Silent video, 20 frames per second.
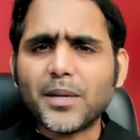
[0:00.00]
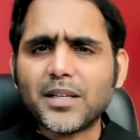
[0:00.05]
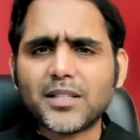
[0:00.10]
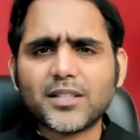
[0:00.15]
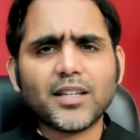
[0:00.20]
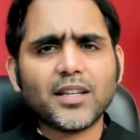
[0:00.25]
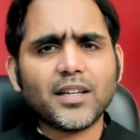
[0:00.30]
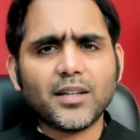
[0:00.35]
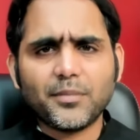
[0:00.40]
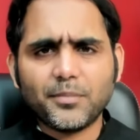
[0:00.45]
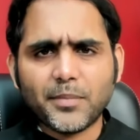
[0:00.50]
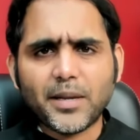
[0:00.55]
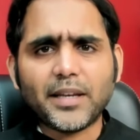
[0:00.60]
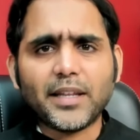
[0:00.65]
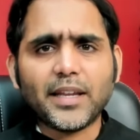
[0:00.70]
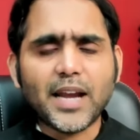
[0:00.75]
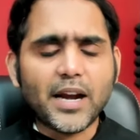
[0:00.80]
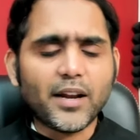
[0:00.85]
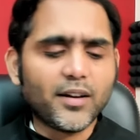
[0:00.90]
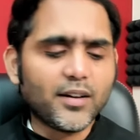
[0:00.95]
missing in
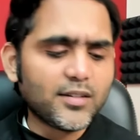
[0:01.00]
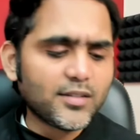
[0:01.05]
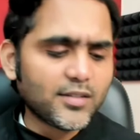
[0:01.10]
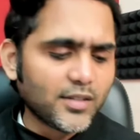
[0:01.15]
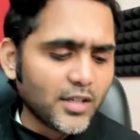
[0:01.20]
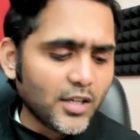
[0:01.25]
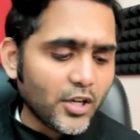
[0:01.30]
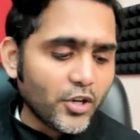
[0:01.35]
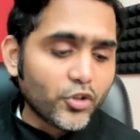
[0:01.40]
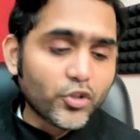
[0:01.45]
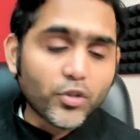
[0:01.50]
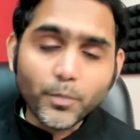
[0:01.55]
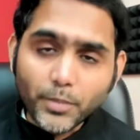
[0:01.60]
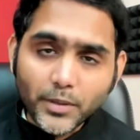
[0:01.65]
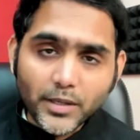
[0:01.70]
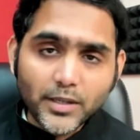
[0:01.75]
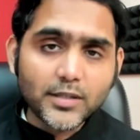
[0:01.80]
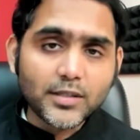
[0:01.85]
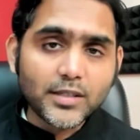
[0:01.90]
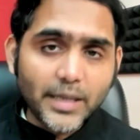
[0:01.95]
many candidates. So
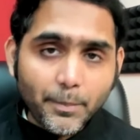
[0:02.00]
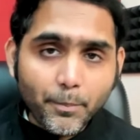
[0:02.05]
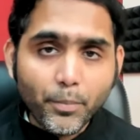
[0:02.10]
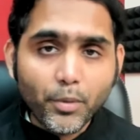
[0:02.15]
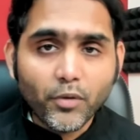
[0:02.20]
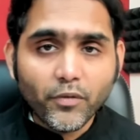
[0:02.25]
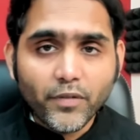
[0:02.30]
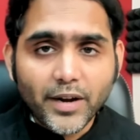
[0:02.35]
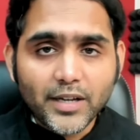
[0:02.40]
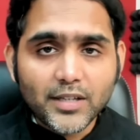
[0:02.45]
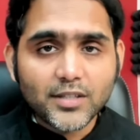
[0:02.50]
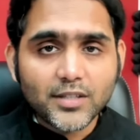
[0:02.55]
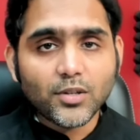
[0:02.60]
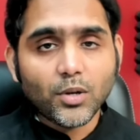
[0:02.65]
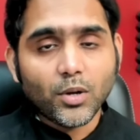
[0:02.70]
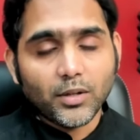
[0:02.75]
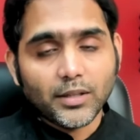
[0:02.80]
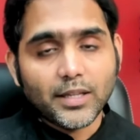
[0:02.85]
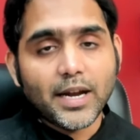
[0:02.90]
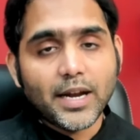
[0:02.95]
please improvise
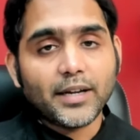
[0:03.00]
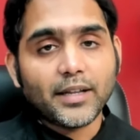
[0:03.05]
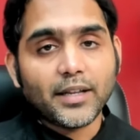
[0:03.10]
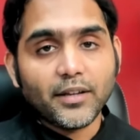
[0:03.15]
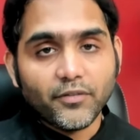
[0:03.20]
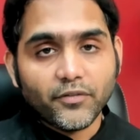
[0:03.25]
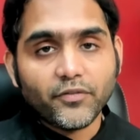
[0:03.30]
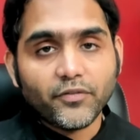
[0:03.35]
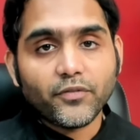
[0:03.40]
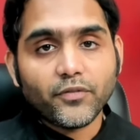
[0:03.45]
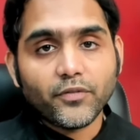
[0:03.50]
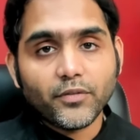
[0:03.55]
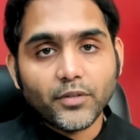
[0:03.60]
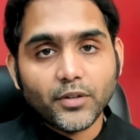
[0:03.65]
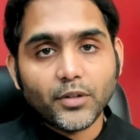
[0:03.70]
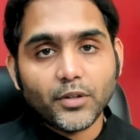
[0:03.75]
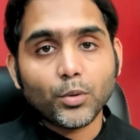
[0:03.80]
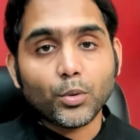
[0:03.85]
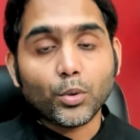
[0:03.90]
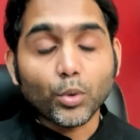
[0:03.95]
on that if
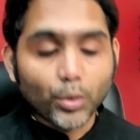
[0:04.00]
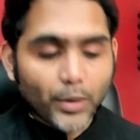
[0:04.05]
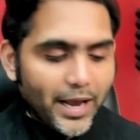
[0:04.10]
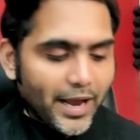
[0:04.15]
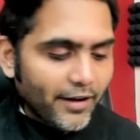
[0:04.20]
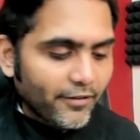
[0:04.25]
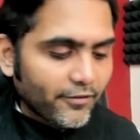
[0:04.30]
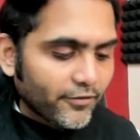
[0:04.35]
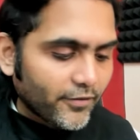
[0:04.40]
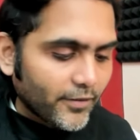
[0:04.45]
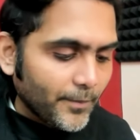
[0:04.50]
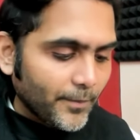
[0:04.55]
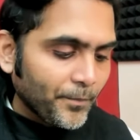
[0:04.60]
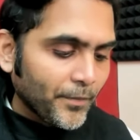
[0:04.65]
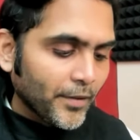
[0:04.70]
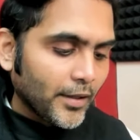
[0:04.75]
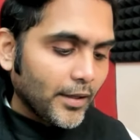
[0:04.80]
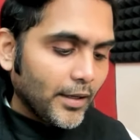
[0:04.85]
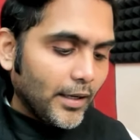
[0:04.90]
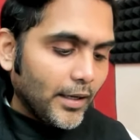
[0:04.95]
you do have.
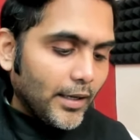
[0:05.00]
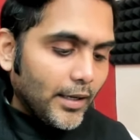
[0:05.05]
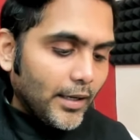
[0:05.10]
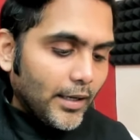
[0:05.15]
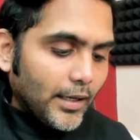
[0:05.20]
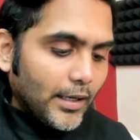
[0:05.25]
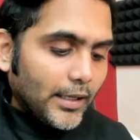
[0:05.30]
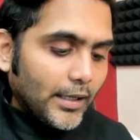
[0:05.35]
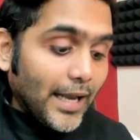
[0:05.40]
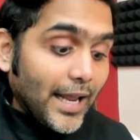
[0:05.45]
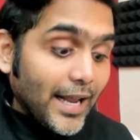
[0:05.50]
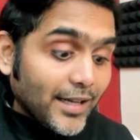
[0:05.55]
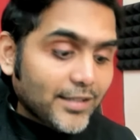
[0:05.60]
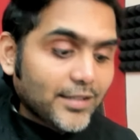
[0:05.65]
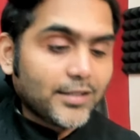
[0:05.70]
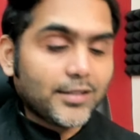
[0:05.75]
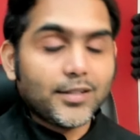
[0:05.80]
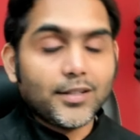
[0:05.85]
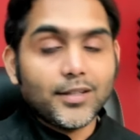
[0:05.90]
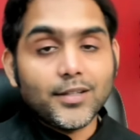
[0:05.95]

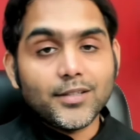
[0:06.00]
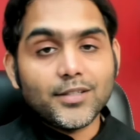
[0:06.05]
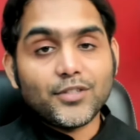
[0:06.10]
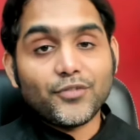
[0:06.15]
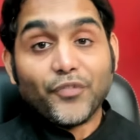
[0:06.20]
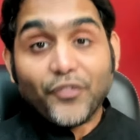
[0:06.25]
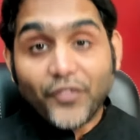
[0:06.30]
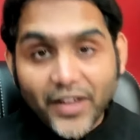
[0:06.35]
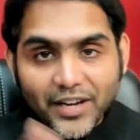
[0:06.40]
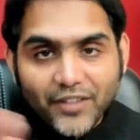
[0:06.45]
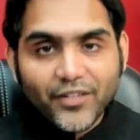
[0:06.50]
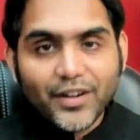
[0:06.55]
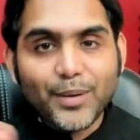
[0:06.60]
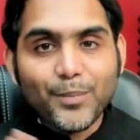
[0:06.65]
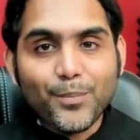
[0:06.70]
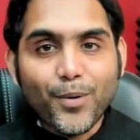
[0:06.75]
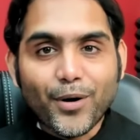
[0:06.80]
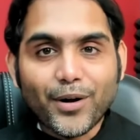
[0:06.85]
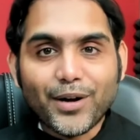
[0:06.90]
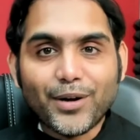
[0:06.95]
Next is very, very
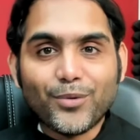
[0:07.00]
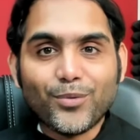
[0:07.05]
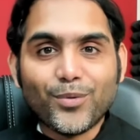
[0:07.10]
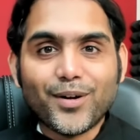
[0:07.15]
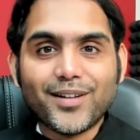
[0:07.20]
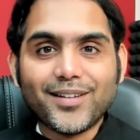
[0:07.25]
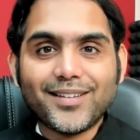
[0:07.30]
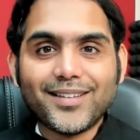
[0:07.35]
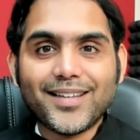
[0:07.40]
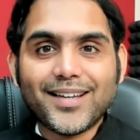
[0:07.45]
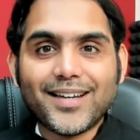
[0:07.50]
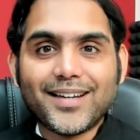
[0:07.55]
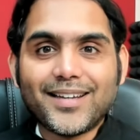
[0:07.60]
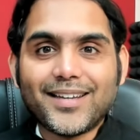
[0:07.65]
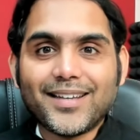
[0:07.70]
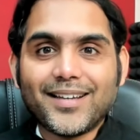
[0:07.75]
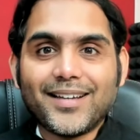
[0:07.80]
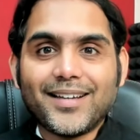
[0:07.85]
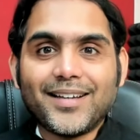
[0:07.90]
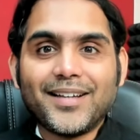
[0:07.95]
important one,
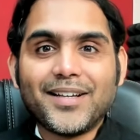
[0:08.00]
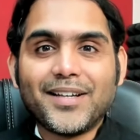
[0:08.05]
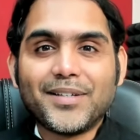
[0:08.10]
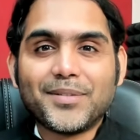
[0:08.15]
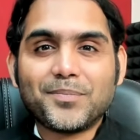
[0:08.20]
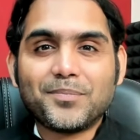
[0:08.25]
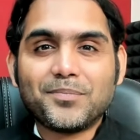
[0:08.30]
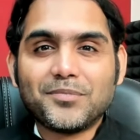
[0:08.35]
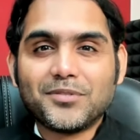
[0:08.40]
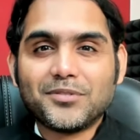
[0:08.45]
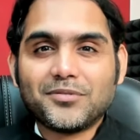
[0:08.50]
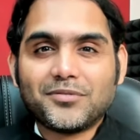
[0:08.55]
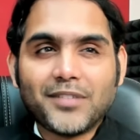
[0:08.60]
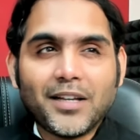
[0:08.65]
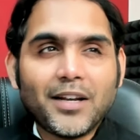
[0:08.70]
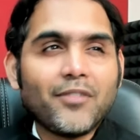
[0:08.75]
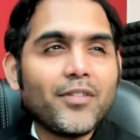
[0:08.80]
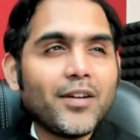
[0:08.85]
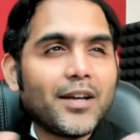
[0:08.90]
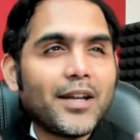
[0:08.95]
that
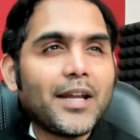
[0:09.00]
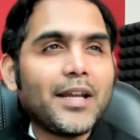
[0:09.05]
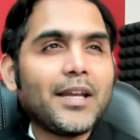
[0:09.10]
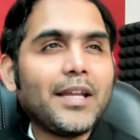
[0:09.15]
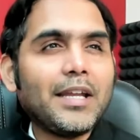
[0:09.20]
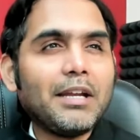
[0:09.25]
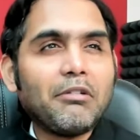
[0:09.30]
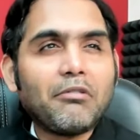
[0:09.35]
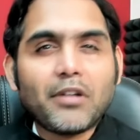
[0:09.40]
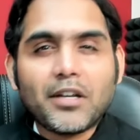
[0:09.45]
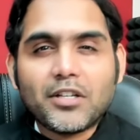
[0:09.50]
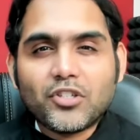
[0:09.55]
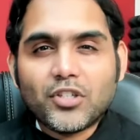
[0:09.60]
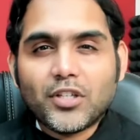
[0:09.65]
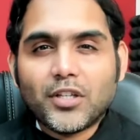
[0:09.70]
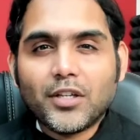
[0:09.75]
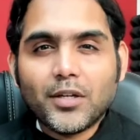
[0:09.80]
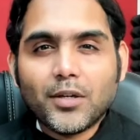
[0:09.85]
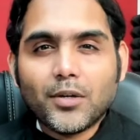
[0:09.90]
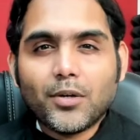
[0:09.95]
whenever any
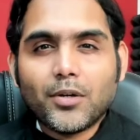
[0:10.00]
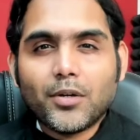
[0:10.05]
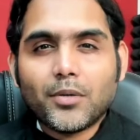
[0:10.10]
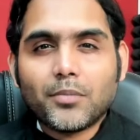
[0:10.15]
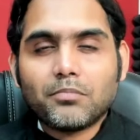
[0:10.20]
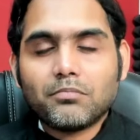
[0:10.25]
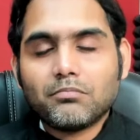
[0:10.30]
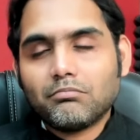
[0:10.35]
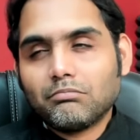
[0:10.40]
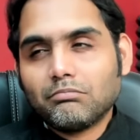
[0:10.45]
interesting or